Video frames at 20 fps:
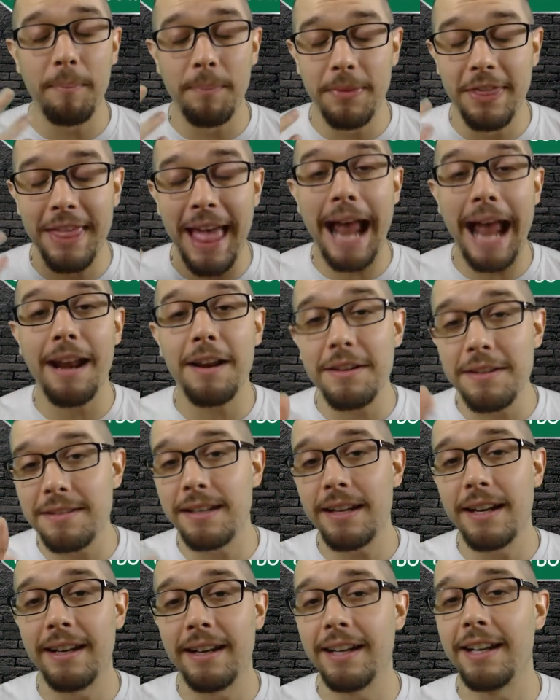that
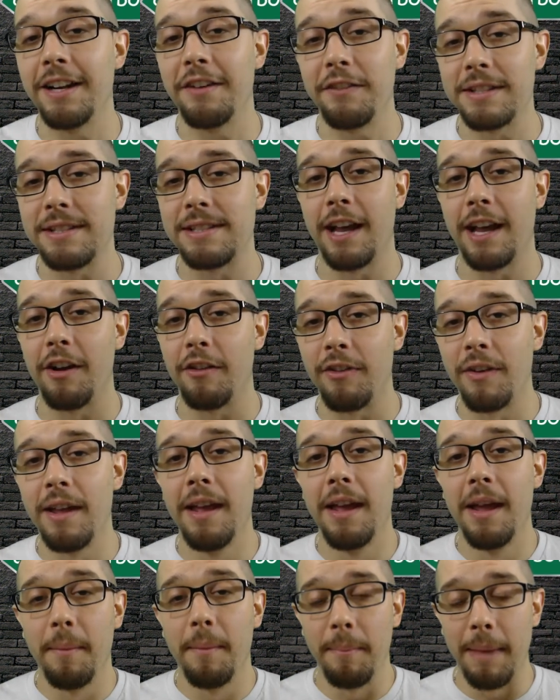scene in and of itself
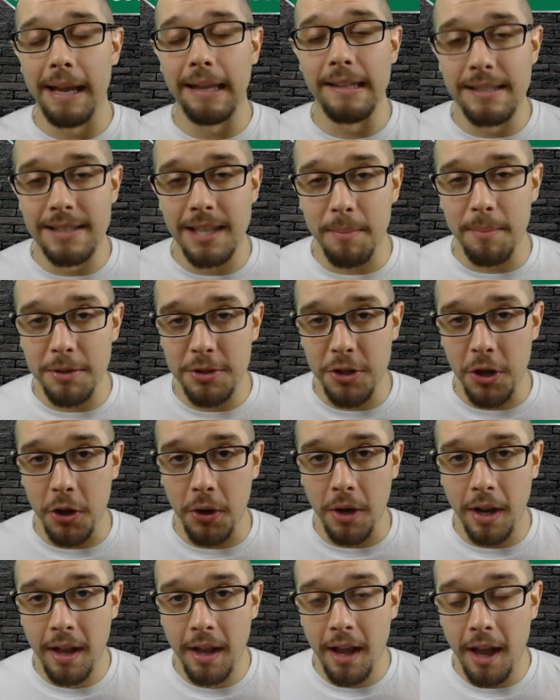made this
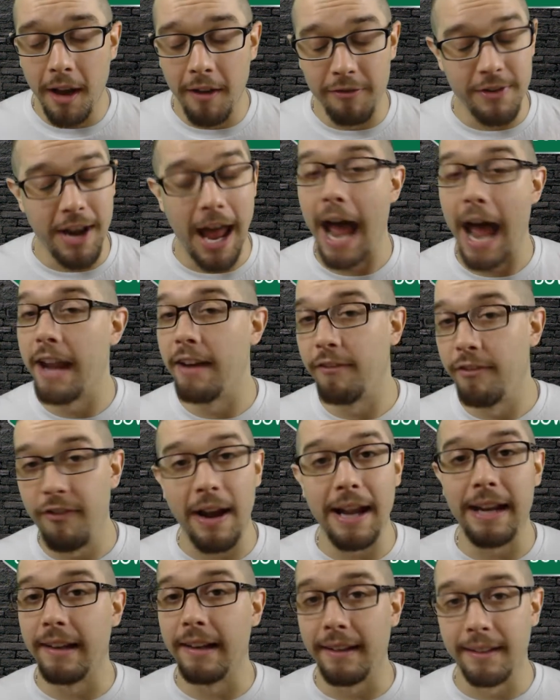episode of
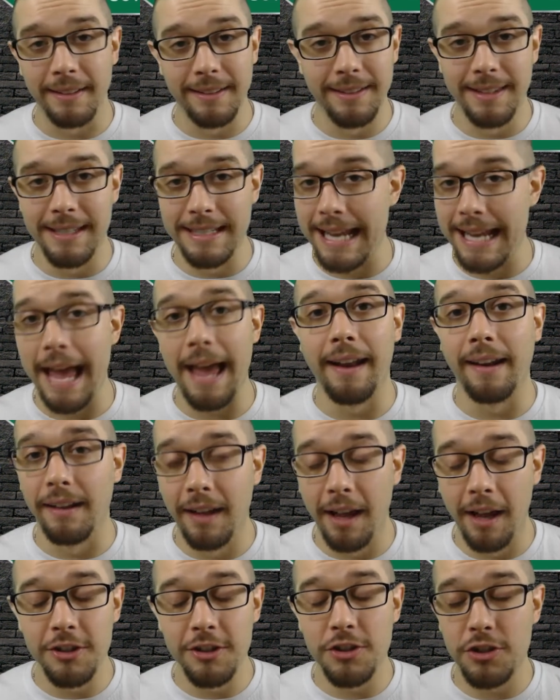non-fighting the dead
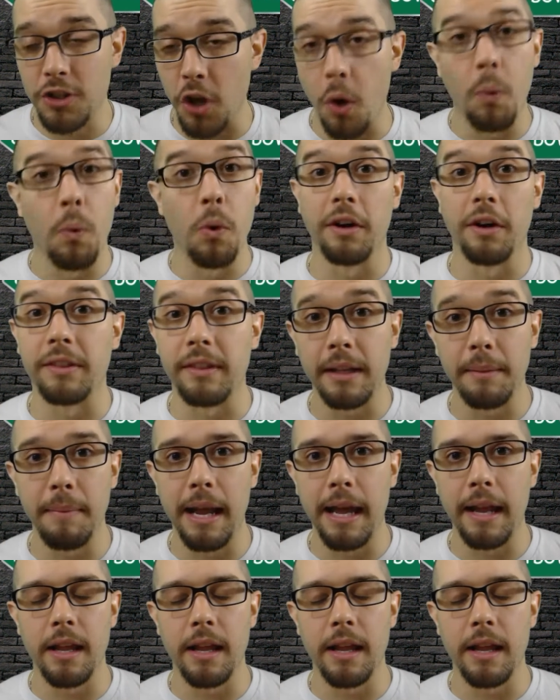so worth it, man.